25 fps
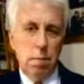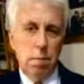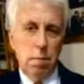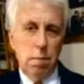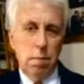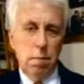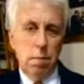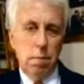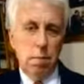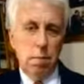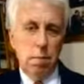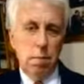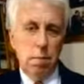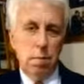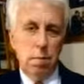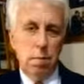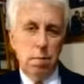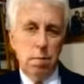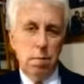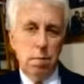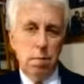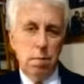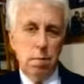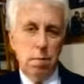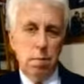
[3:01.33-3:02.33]

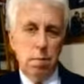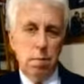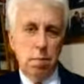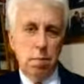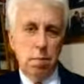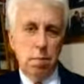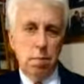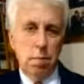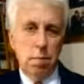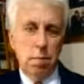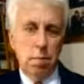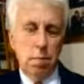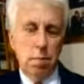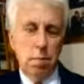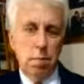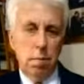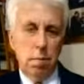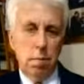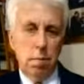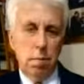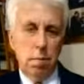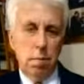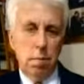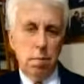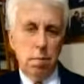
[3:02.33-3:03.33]

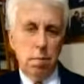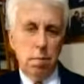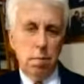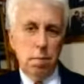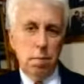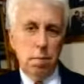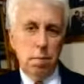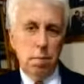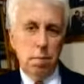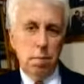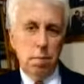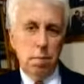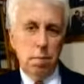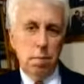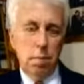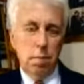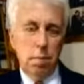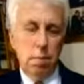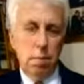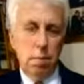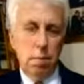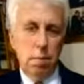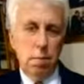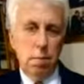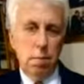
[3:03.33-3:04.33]

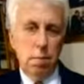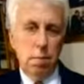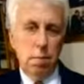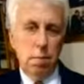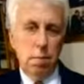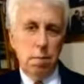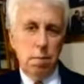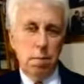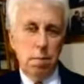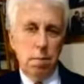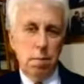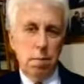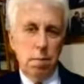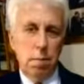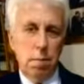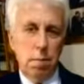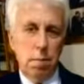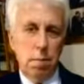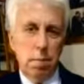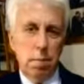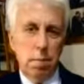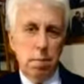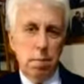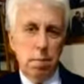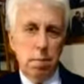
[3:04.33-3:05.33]

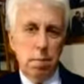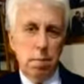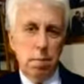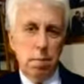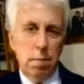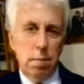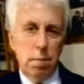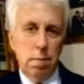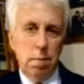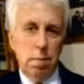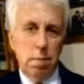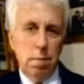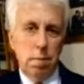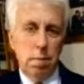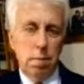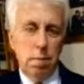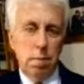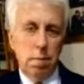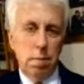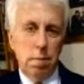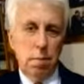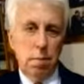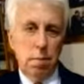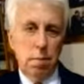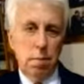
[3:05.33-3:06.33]

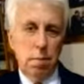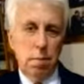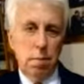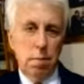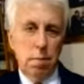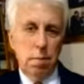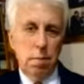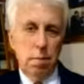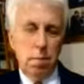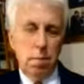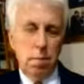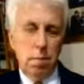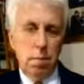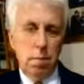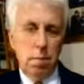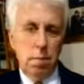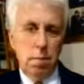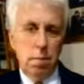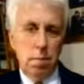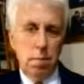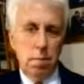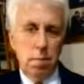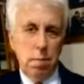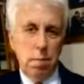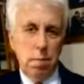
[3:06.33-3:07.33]

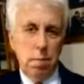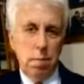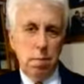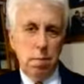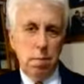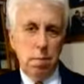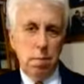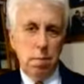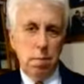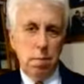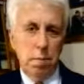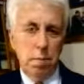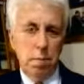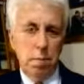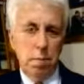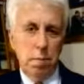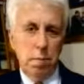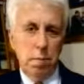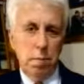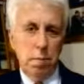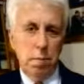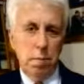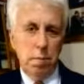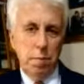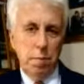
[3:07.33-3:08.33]

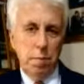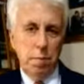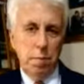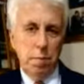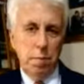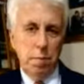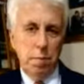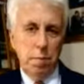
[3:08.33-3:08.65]
(not speaking)